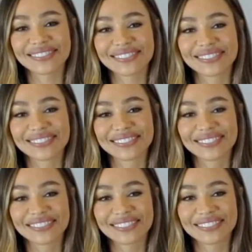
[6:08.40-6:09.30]

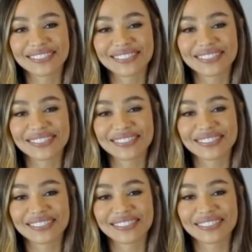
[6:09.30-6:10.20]

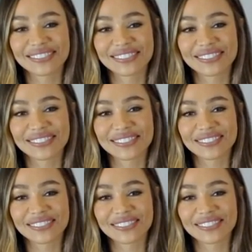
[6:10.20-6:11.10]

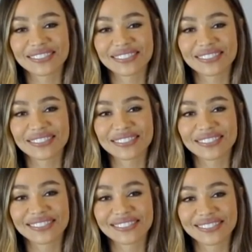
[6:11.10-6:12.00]

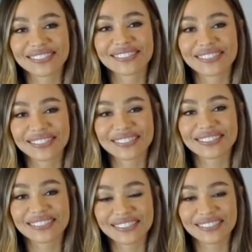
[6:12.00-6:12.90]

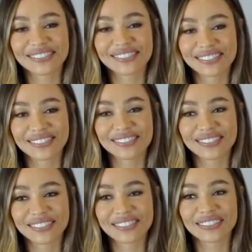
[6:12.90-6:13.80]
(silent)